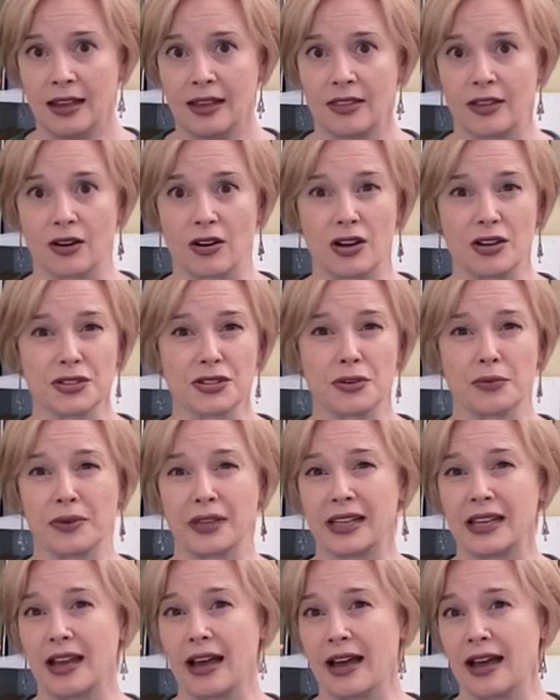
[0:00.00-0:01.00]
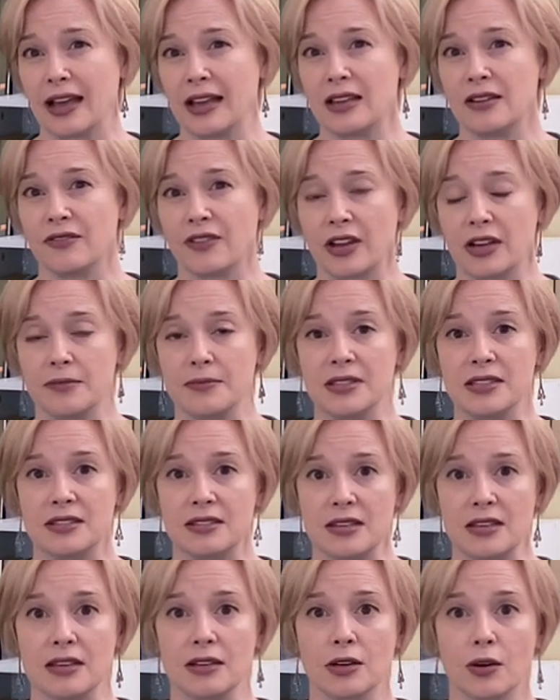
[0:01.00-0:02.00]
They're also really high in vitamin
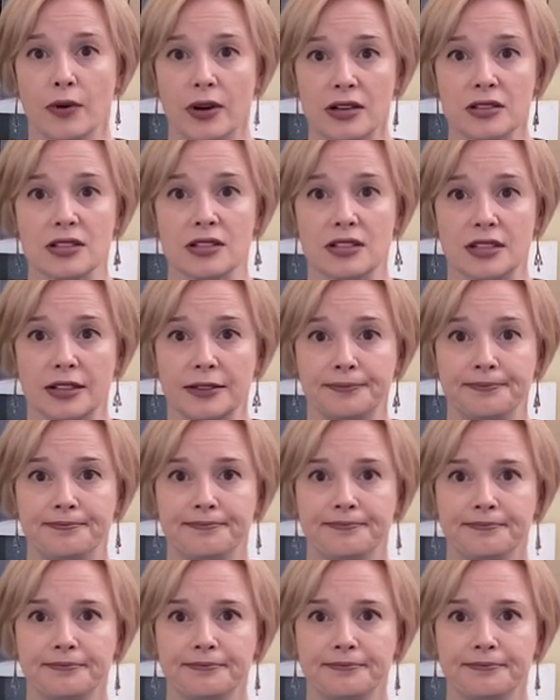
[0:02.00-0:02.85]
C and quercetin.